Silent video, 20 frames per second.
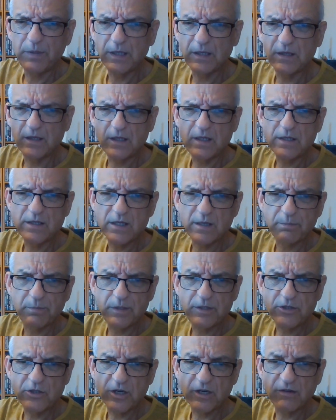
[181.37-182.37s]
picked these up
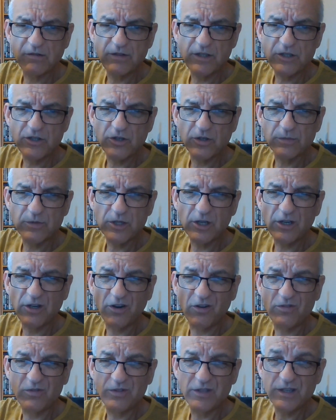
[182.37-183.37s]
in charity shops a
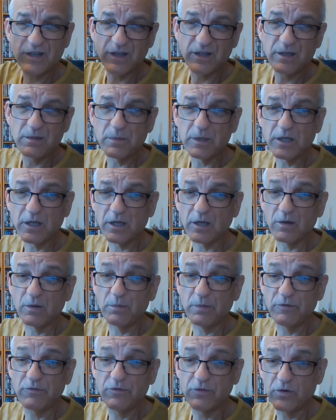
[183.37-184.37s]
long time ago
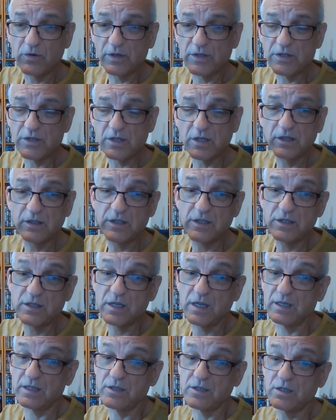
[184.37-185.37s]
before I started
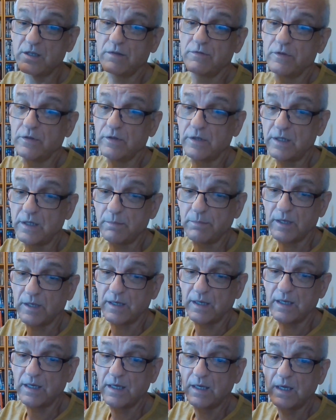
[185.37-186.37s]
selling stuff on
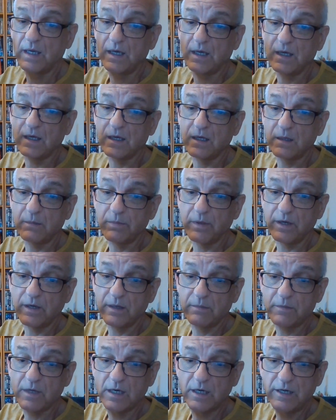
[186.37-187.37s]
eBay, but I
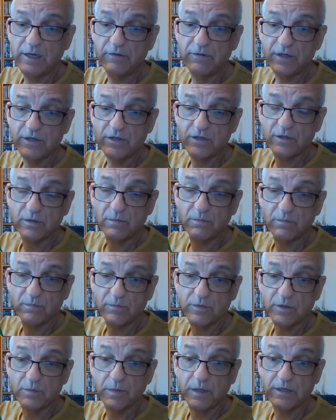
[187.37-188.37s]
am clearing
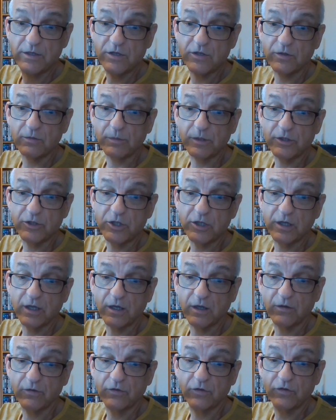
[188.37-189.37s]
some space on my
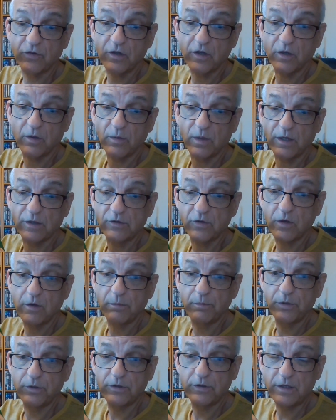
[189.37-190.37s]
shelves, so I thought
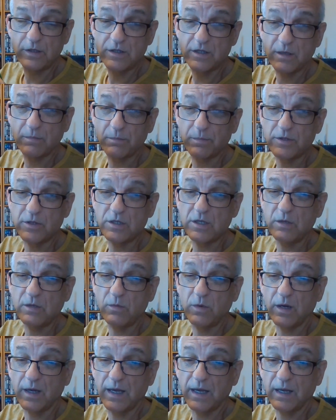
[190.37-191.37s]
I'd put these up and see
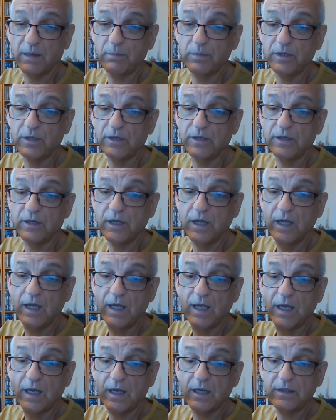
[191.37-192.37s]
what happened.
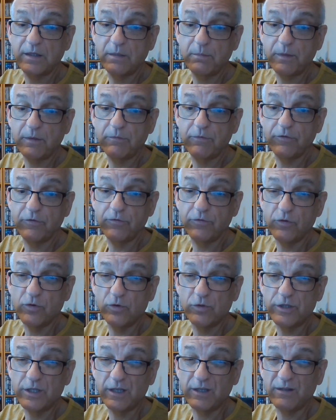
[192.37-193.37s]
Had them up
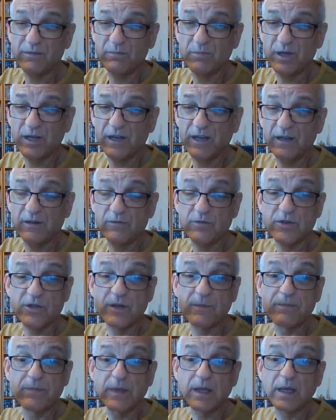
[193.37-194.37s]
for
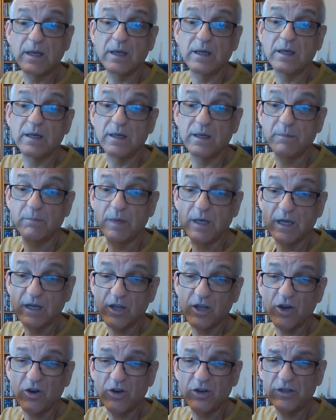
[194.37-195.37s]
£14. I
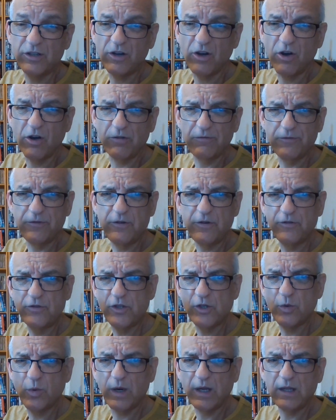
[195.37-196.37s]
got an offer of
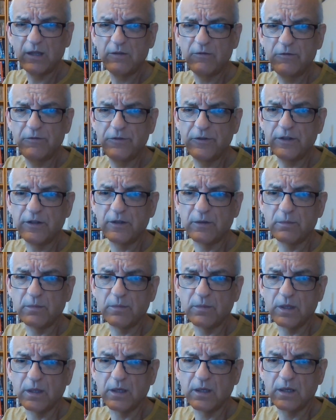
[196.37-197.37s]
12 for
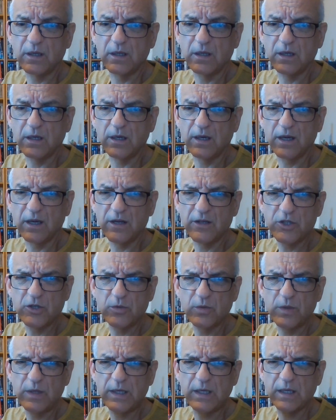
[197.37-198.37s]
them
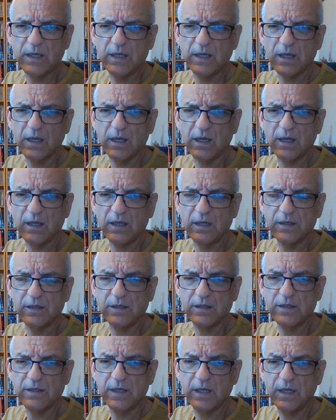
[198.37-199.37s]
last week,
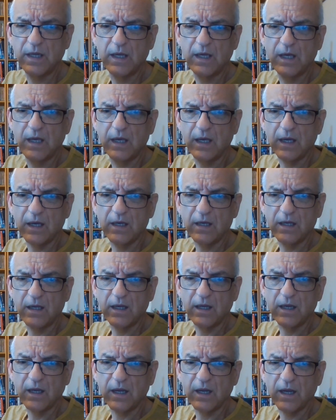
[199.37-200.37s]
and
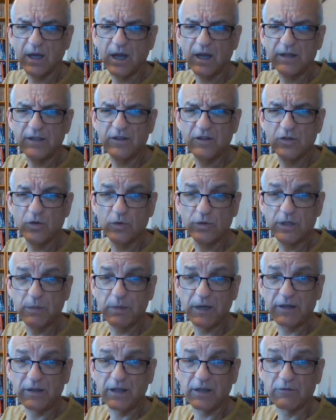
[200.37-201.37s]
I thought
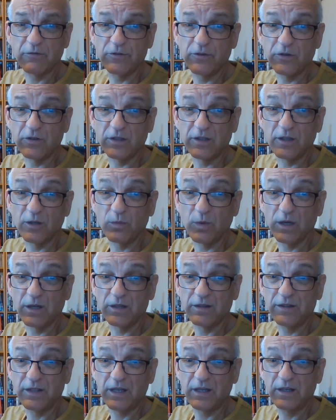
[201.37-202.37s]
about that for a little
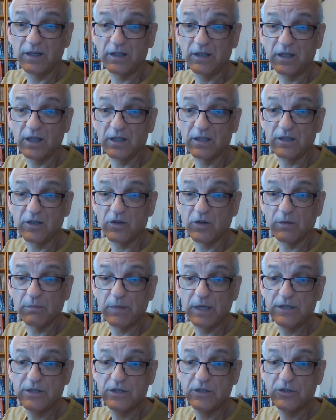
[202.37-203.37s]
while, and then I got a
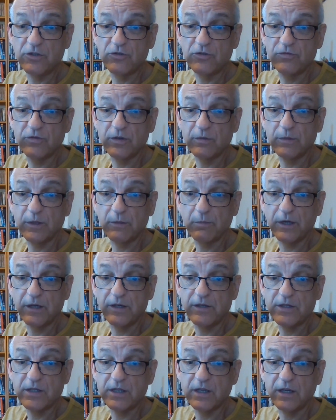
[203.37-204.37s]
message from the
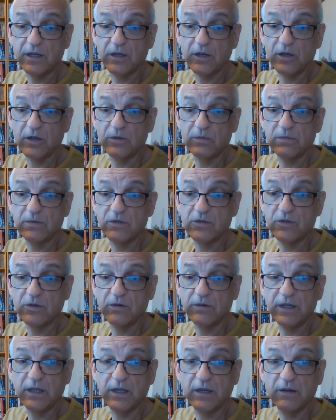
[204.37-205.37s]
buyer saying, "Oh,
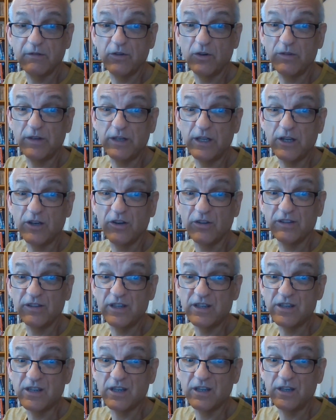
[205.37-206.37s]
sorry, I've already got
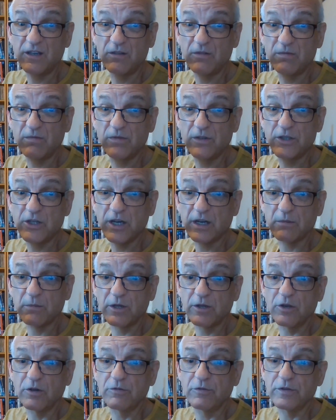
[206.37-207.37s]
these. Can you reject
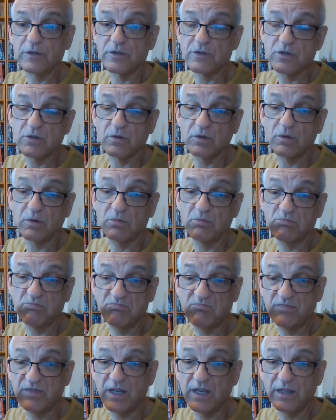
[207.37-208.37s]
my offer?" So
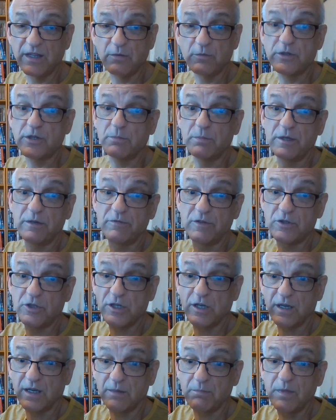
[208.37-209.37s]
yeah, that was a bit of a
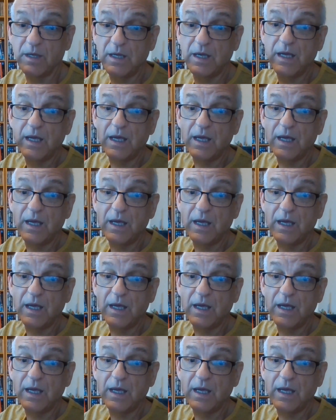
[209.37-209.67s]
shame.